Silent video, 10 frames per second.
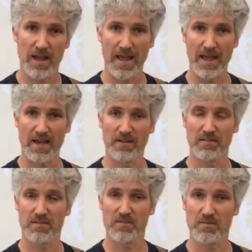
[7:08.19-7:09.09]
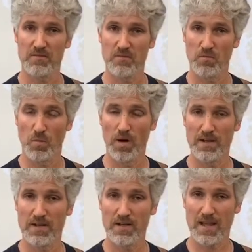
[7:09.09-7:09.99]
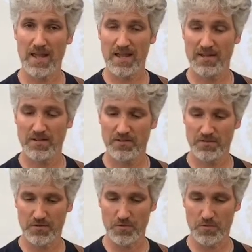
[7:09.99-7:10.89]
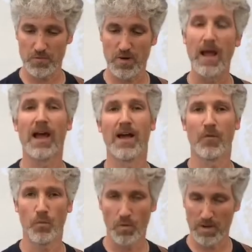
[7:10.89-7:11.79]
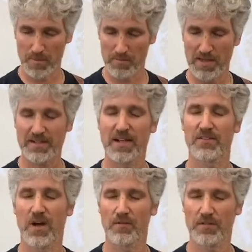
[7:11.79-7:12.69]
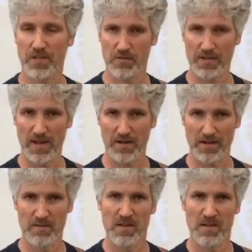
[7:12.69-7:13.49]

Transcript: and one and two and one. Remember that cut time. That's how we're counting.